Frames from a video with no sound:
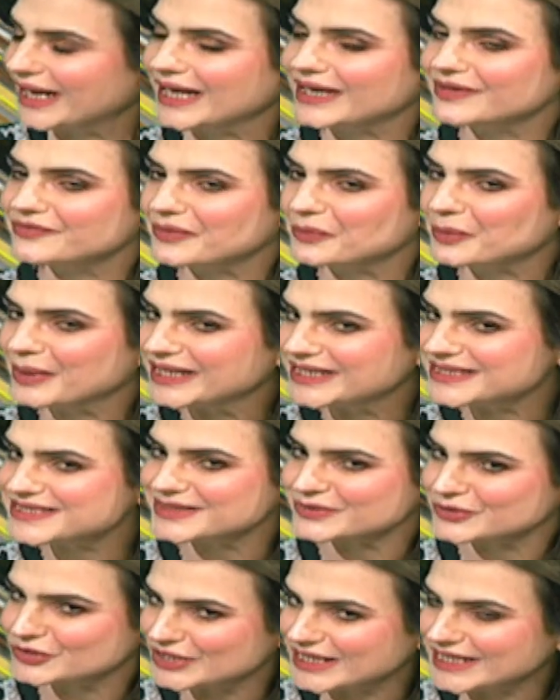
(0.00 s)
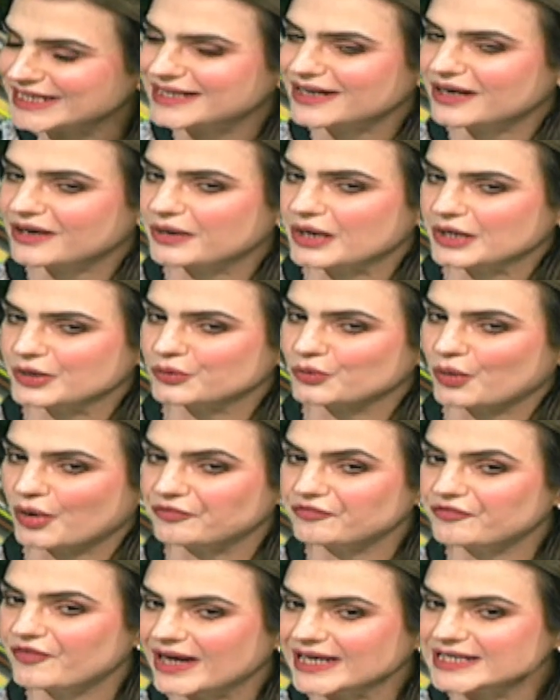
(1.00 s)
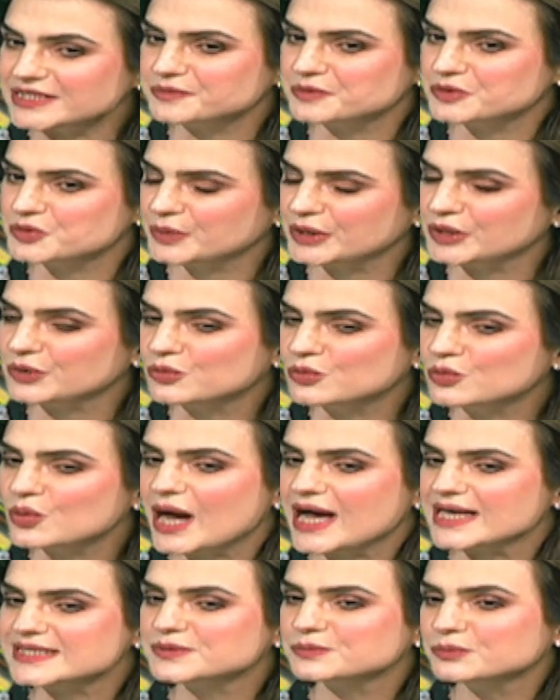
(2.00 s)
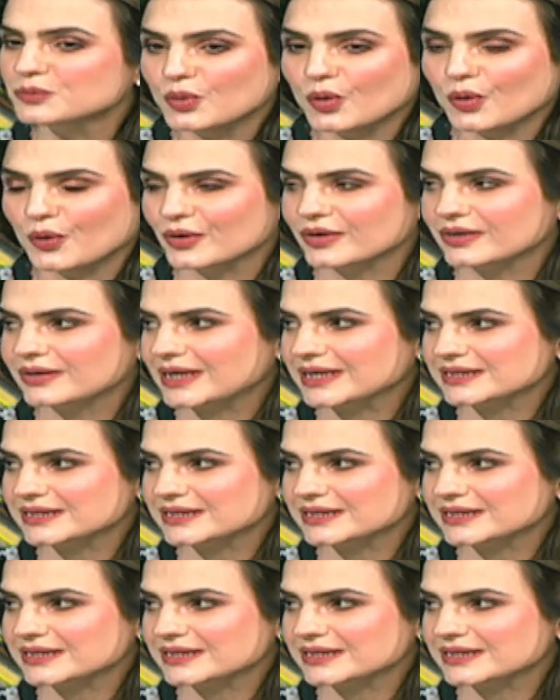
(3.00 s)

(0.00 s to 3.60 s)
if when it's really a, you know, a fight between who has more,